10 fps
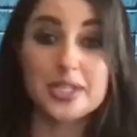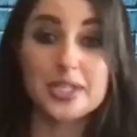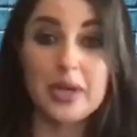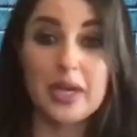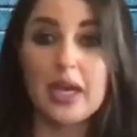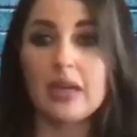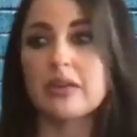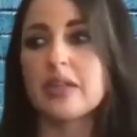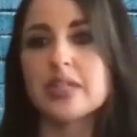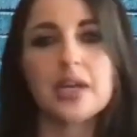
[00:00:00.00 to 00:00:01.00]
okay, how,
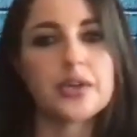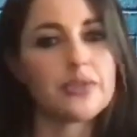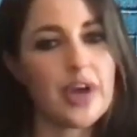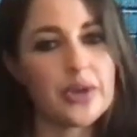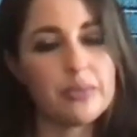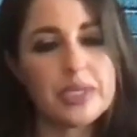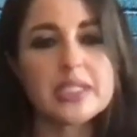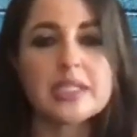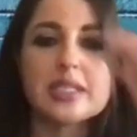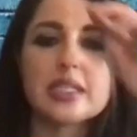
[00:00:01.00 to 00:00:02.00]
here's how you value
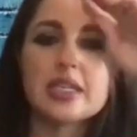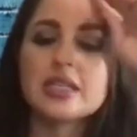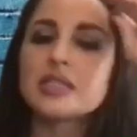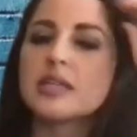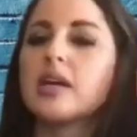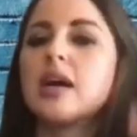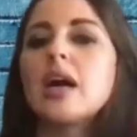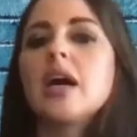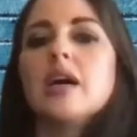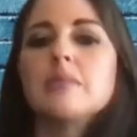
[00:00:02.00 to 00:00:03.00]
businesses.
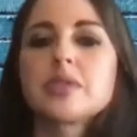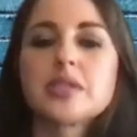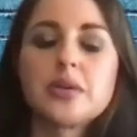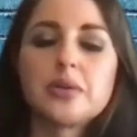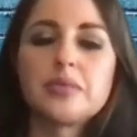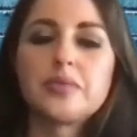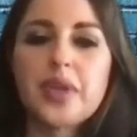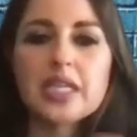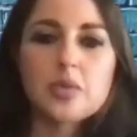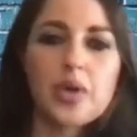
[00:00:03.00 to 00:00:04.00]
Um, right. So
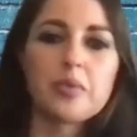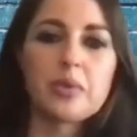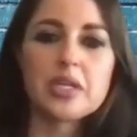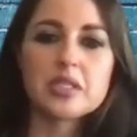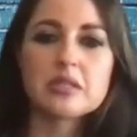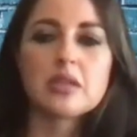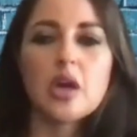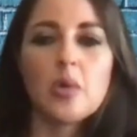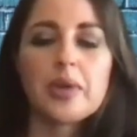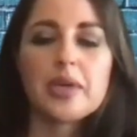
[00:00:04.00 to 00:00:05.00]
that's when we
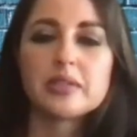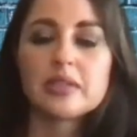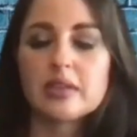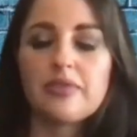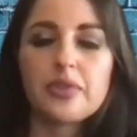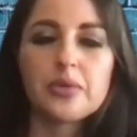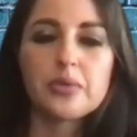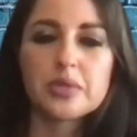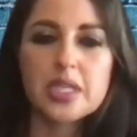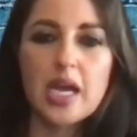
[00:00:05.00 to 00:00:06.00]
opened a
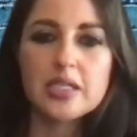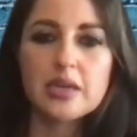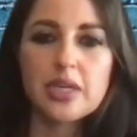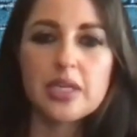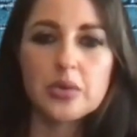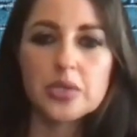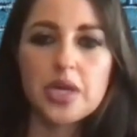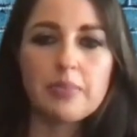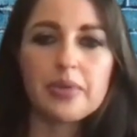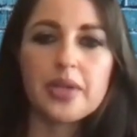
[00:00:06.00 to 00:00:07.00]
few Sky Zone indoor
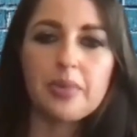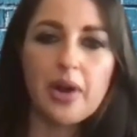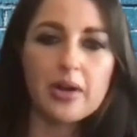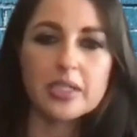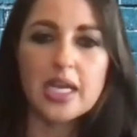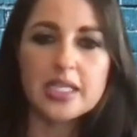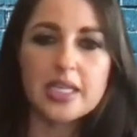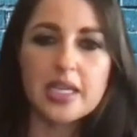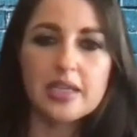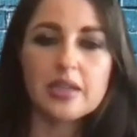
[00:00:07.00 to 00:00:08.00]
trampoline parks. I
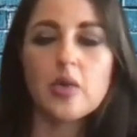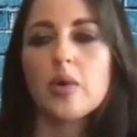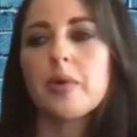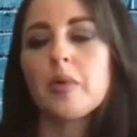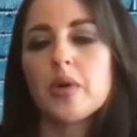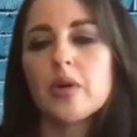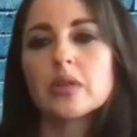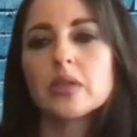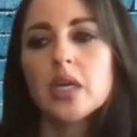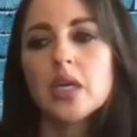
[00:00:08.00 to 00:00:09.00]
stayed in the corporate
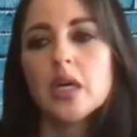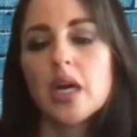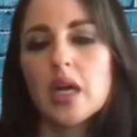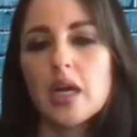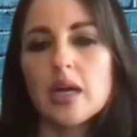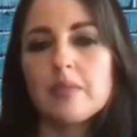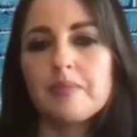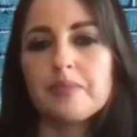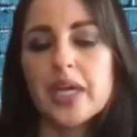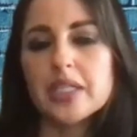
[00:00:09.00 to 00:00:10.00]
world.
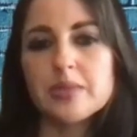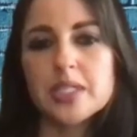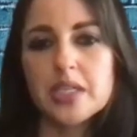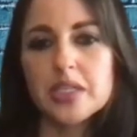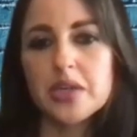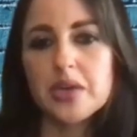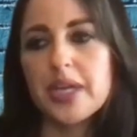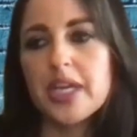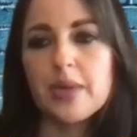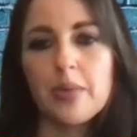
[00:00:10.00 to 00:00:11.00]
Um, my husband's an
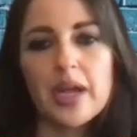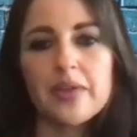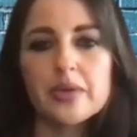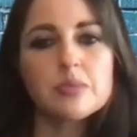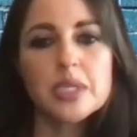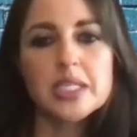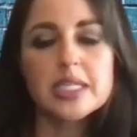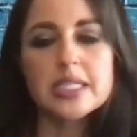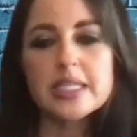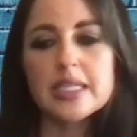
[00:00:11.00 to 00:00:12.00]
attorney, he ran those
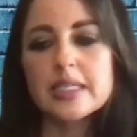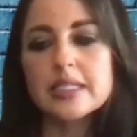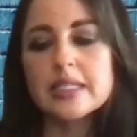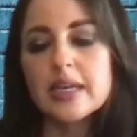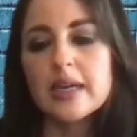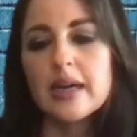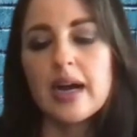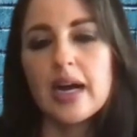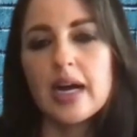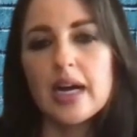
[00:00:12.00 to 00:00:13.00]
businesses.
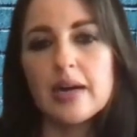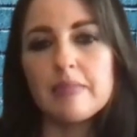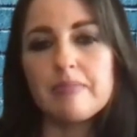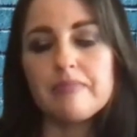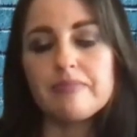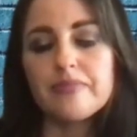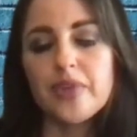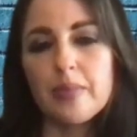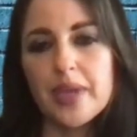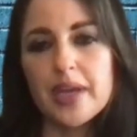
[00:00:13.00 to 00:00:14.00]
Um,
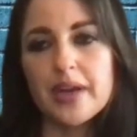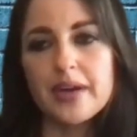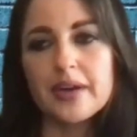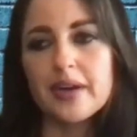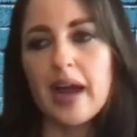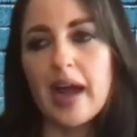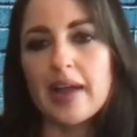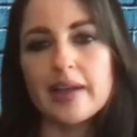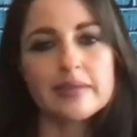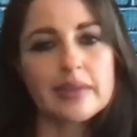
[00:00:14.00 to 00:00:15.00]
from there,
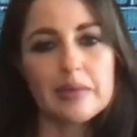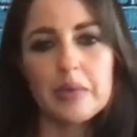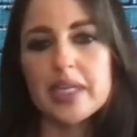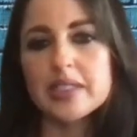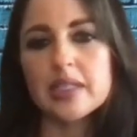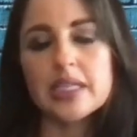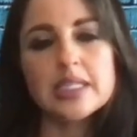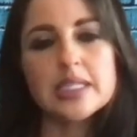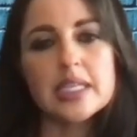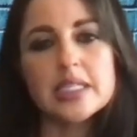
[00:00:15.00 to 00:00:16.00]
I went into
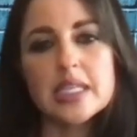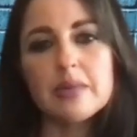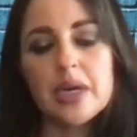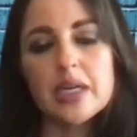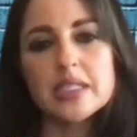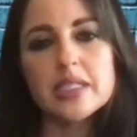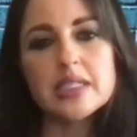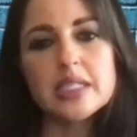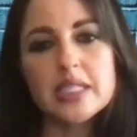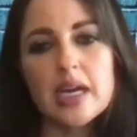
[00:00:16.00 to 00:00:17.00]
Lean Six Sigma,
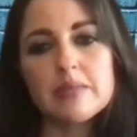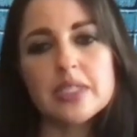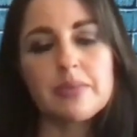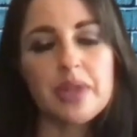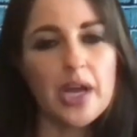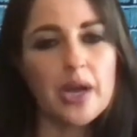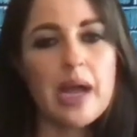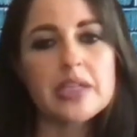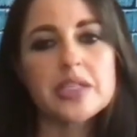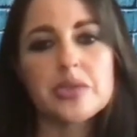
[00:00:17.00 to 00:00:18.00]
did some supplier
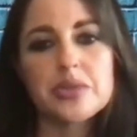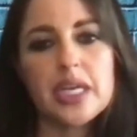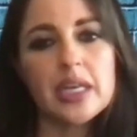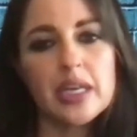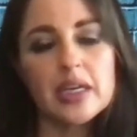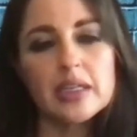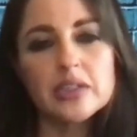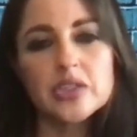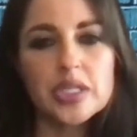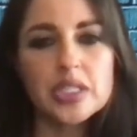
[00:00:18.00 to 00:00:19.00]
master data
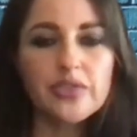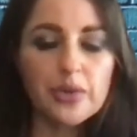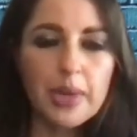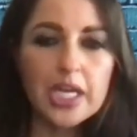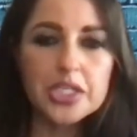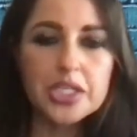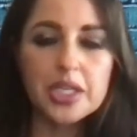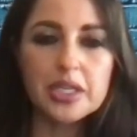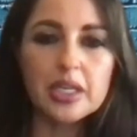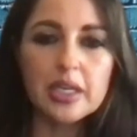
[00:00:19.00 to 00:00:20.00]

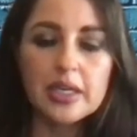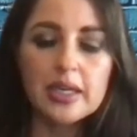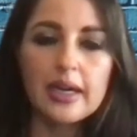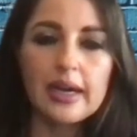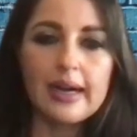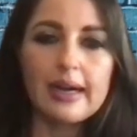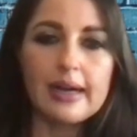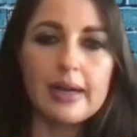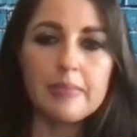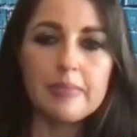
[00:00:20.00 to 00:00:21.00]
transformation.
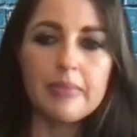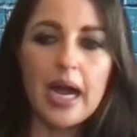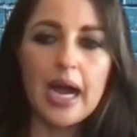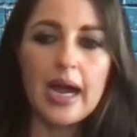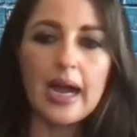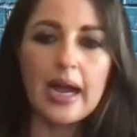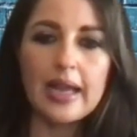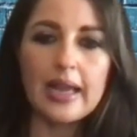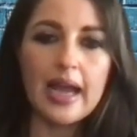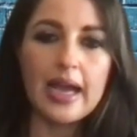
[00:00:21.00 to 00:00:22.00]
Um,
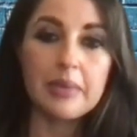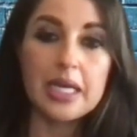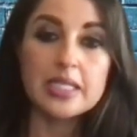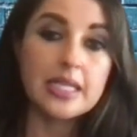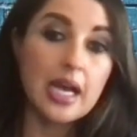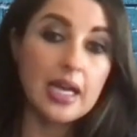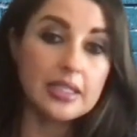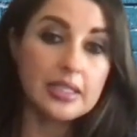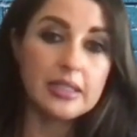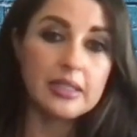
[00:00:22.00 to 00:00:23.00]
I had my son,
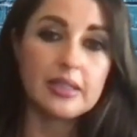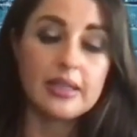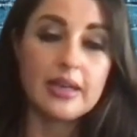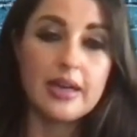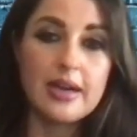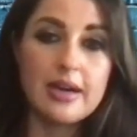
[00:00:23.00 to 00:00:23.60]
mm-hmm. uh,